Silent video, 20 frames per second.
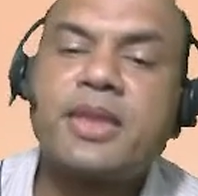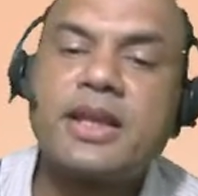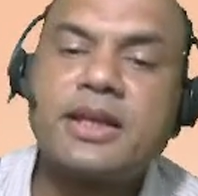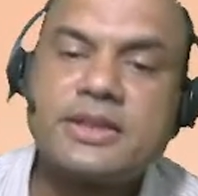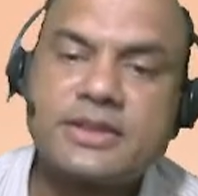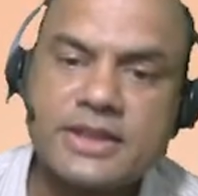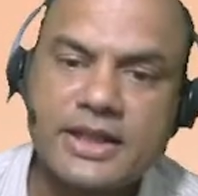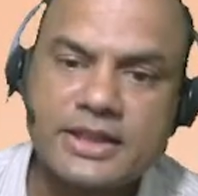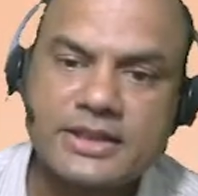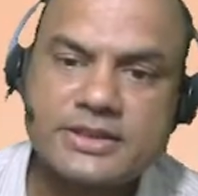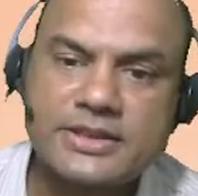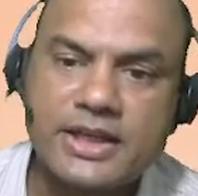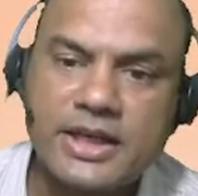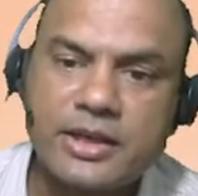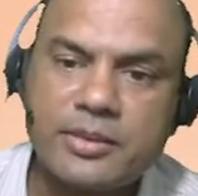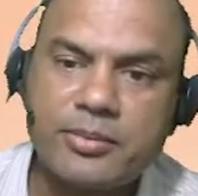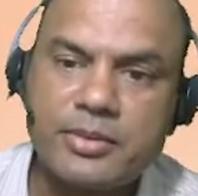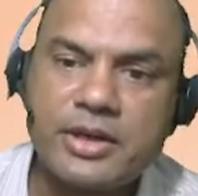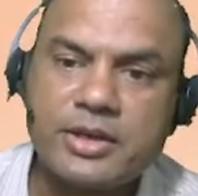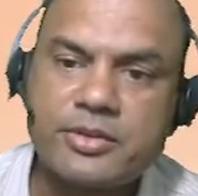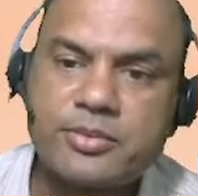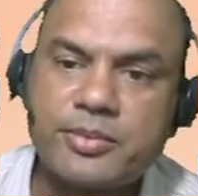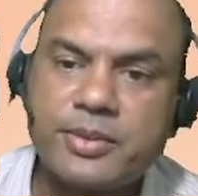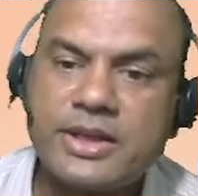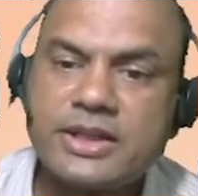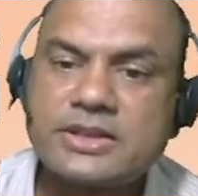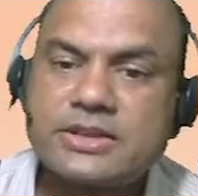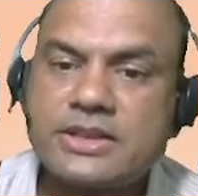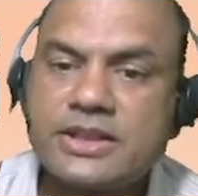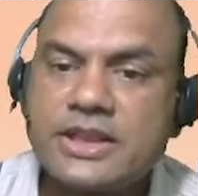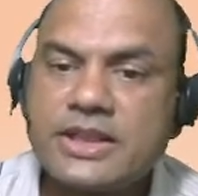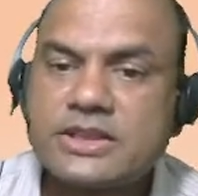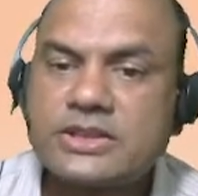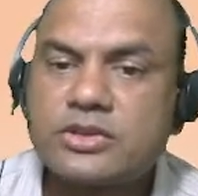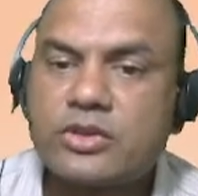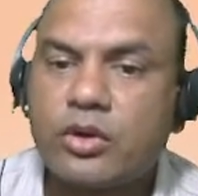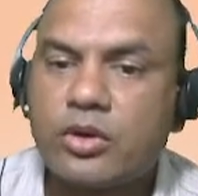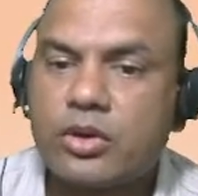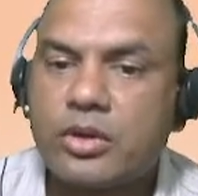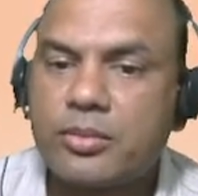Check statements means these
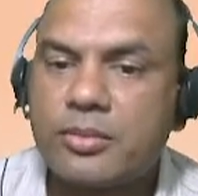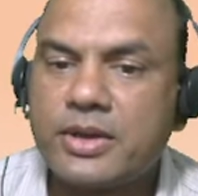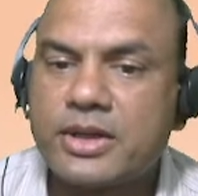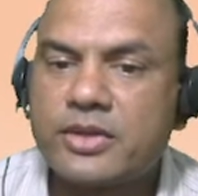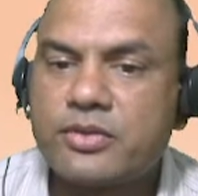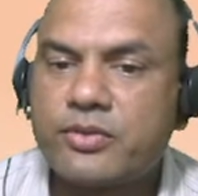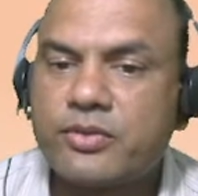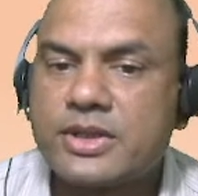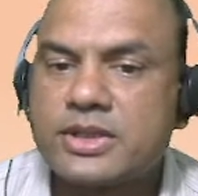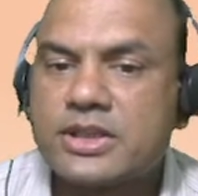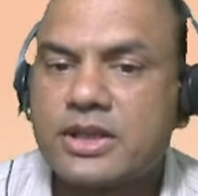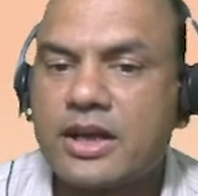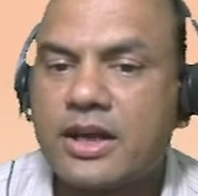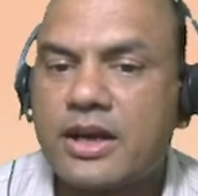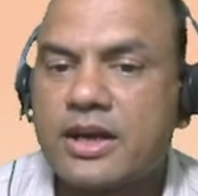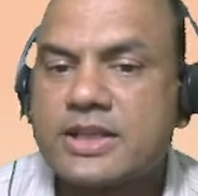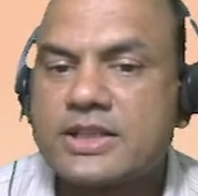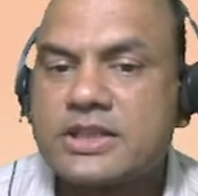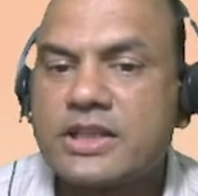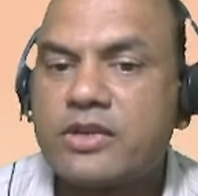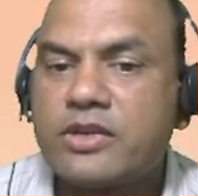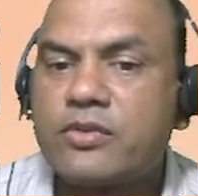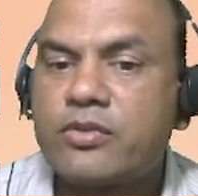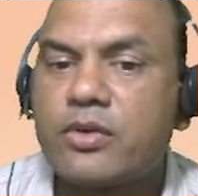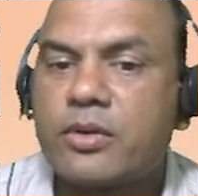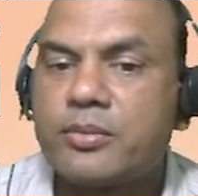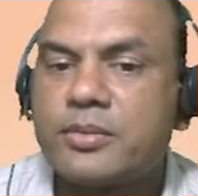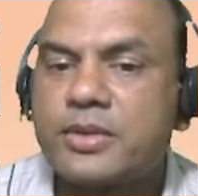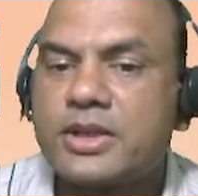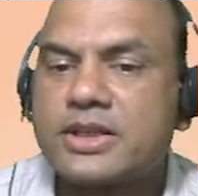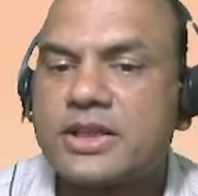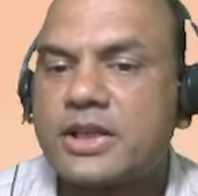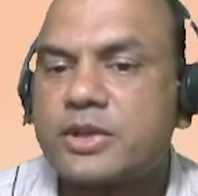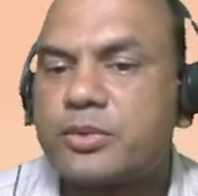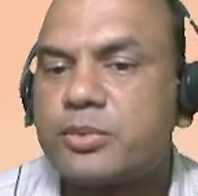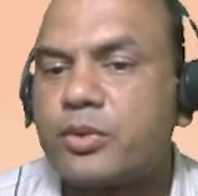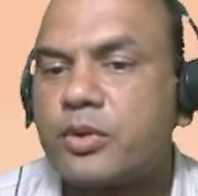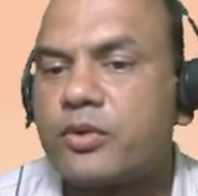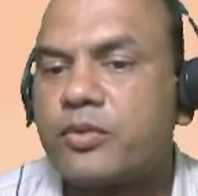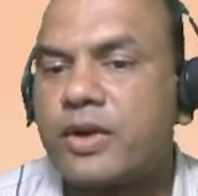documents which are received from this
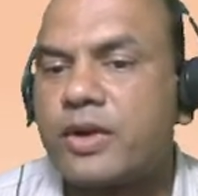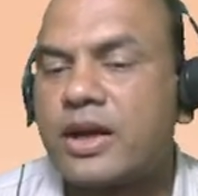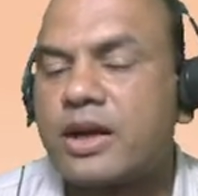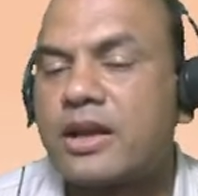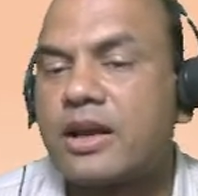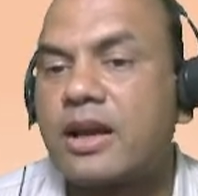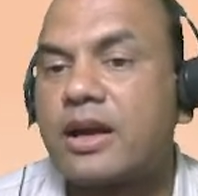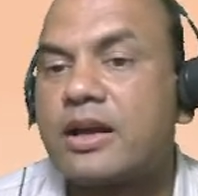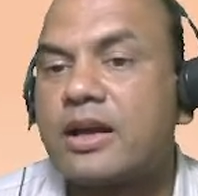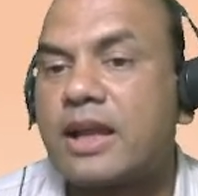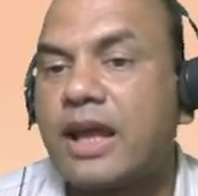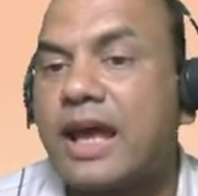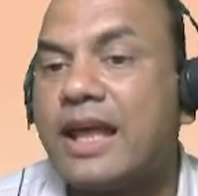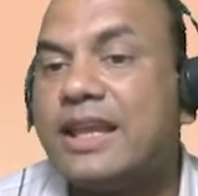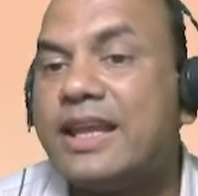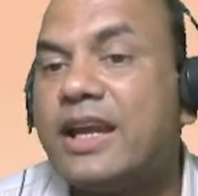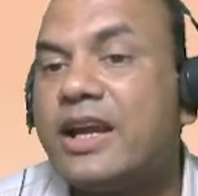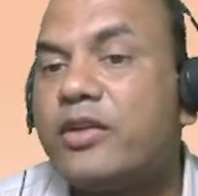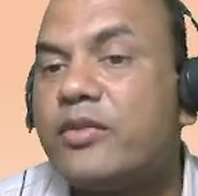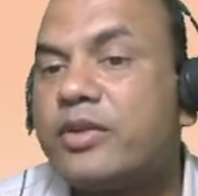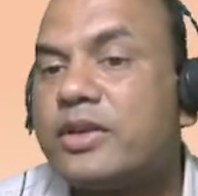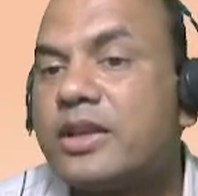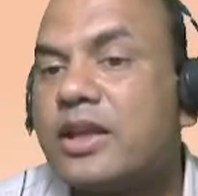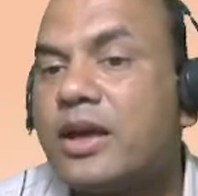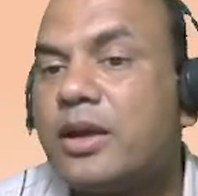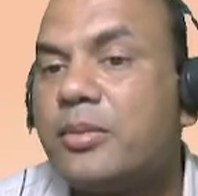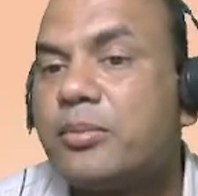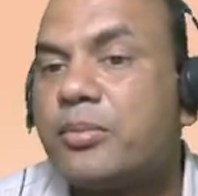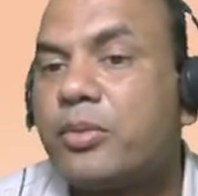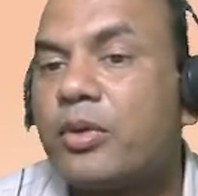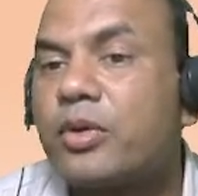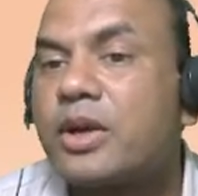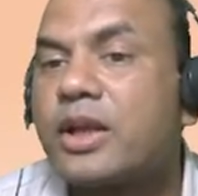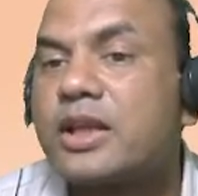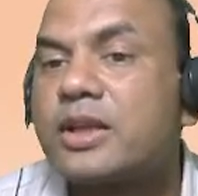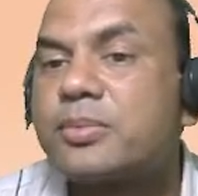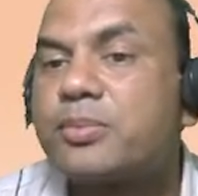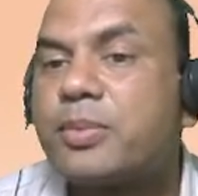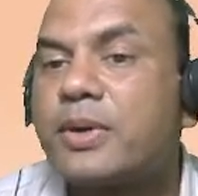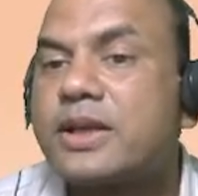export factor are tallied with the
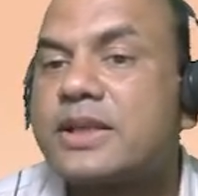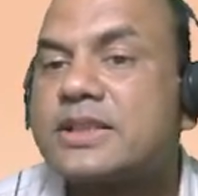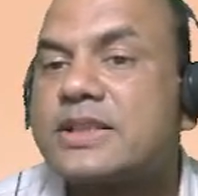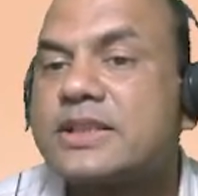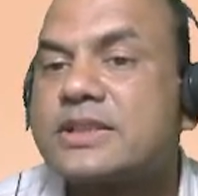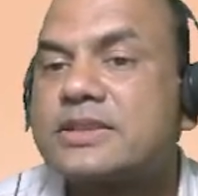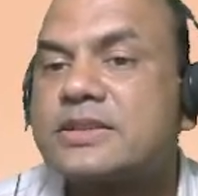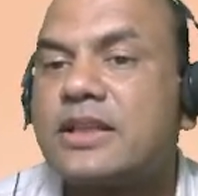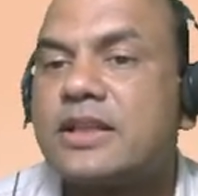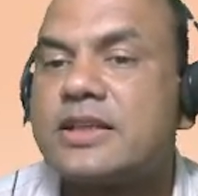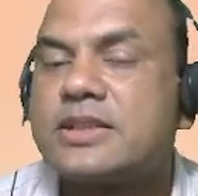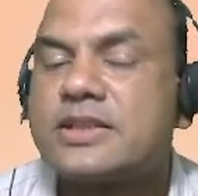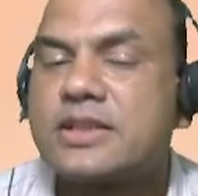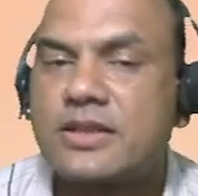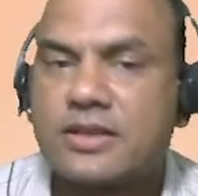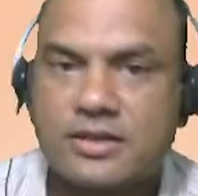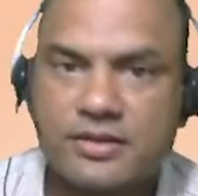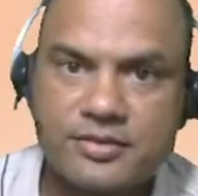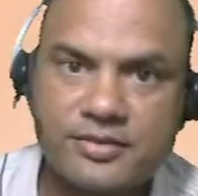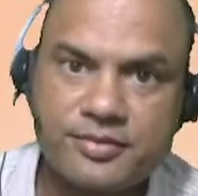importer's purchase ledger.